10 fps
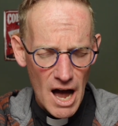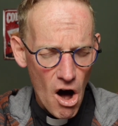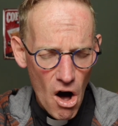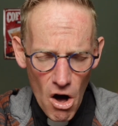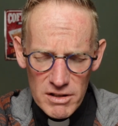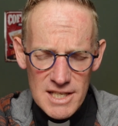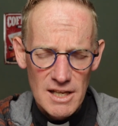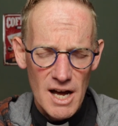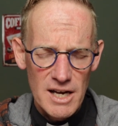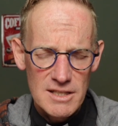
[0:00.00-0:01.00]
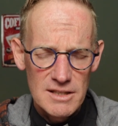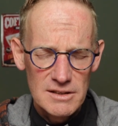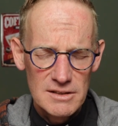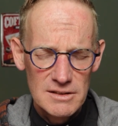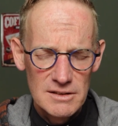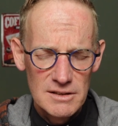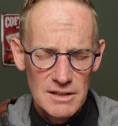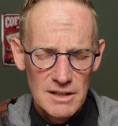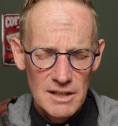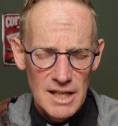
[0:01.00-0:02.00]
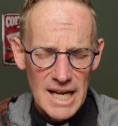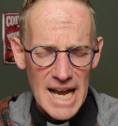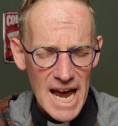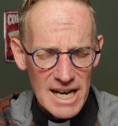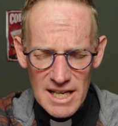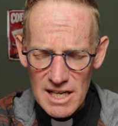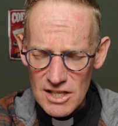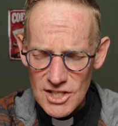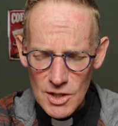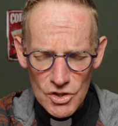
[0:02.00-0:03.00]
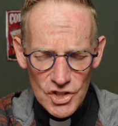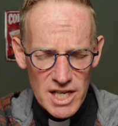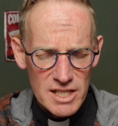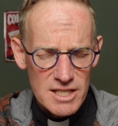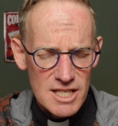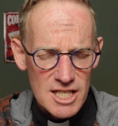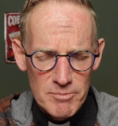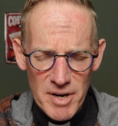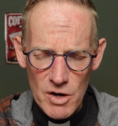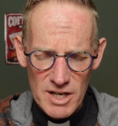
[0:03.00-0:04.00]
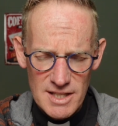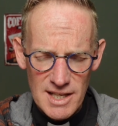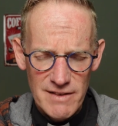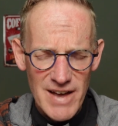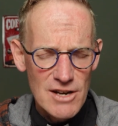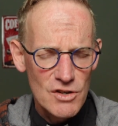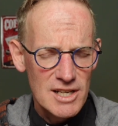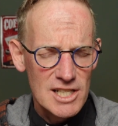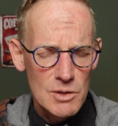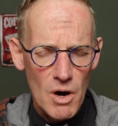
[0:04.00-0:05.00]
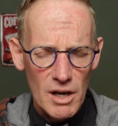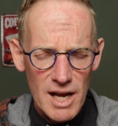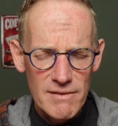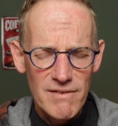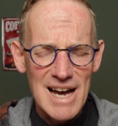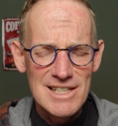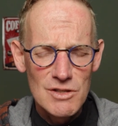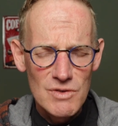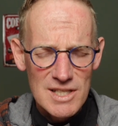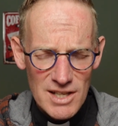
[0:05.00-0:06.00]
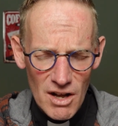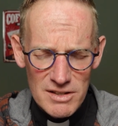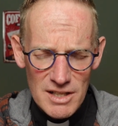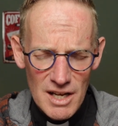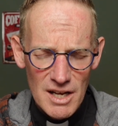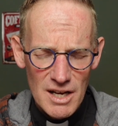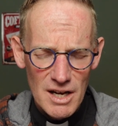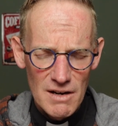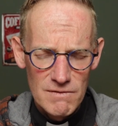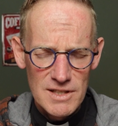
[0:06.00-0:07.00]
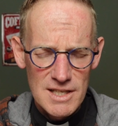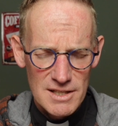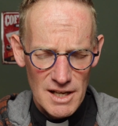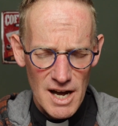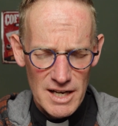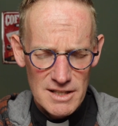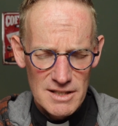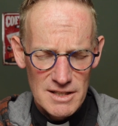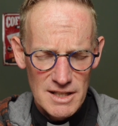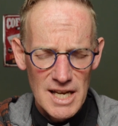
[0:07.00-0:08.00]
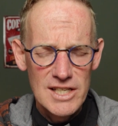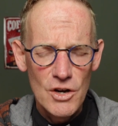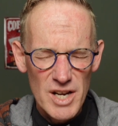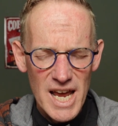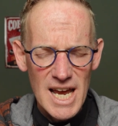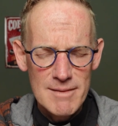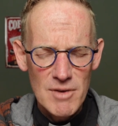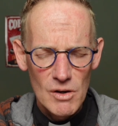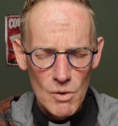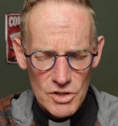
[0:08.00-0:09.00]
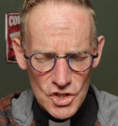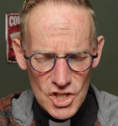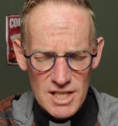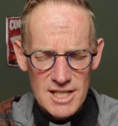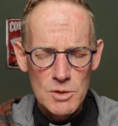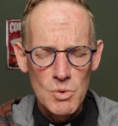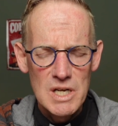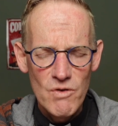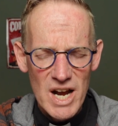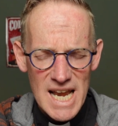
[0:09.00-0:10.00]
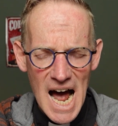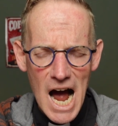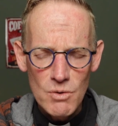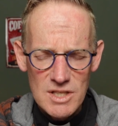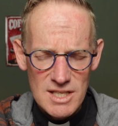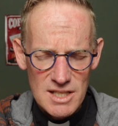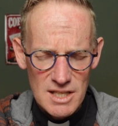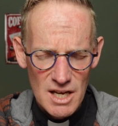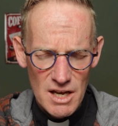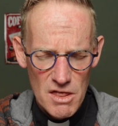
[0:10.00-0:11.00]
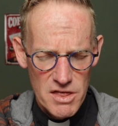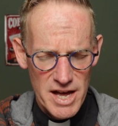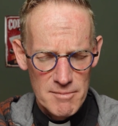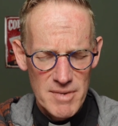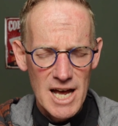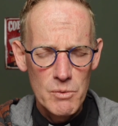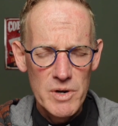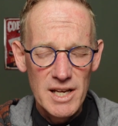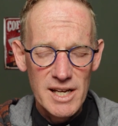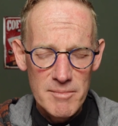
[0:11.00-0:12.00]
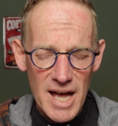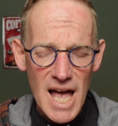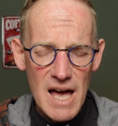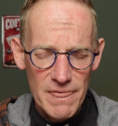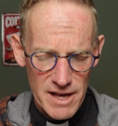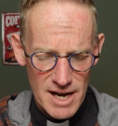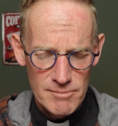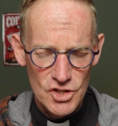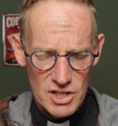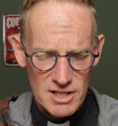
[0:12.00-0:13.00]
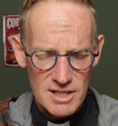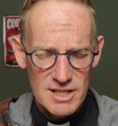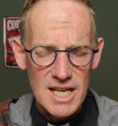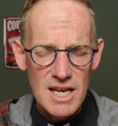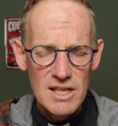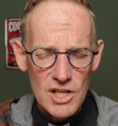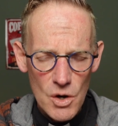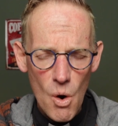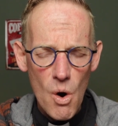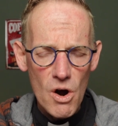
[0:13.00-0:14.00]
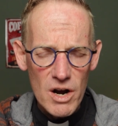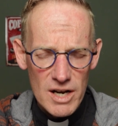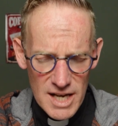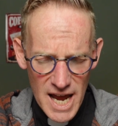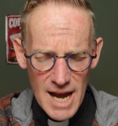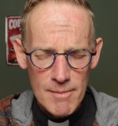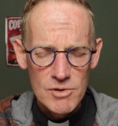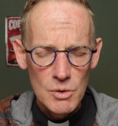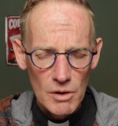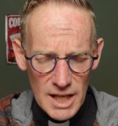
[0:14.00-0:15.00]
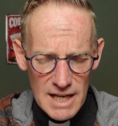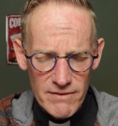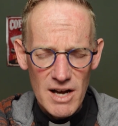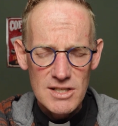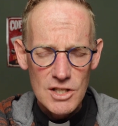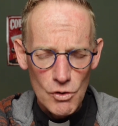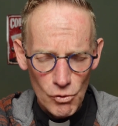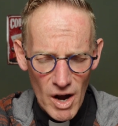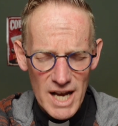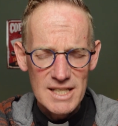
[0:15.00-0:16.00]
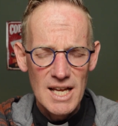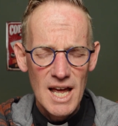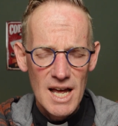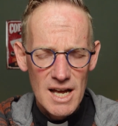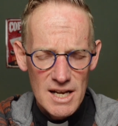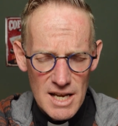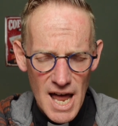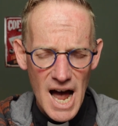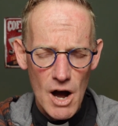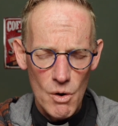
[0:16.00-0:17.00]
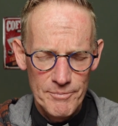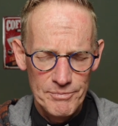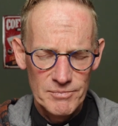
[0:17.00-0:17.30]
all these lies and any associated spirits that have entered into our life as a result of these lies. In your name, Lord Jesus, we renounce them and we command them, Jesus, in your name to leave us right now.